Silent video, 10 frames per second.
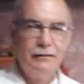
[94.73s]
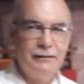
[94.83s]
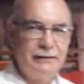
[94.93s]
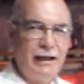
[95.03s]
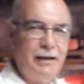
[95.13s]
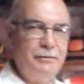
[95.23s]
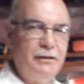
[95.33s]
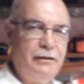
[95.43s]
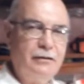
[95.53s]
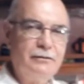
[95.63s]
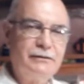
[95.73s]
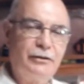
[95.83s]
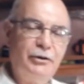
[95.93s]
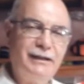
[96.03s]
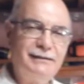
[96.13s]
This cabinet here is
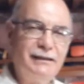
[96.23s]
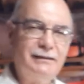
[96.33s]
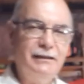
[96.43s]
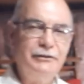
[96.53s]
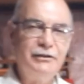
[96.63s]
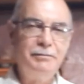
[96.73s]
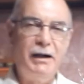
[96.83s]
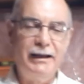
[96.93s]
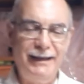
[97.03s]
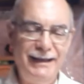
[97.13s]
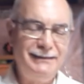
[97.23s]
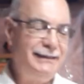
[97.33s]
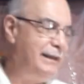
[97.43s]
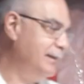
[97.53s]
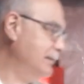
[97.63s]
36 inches by
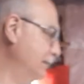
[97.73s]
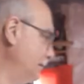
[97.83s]
18.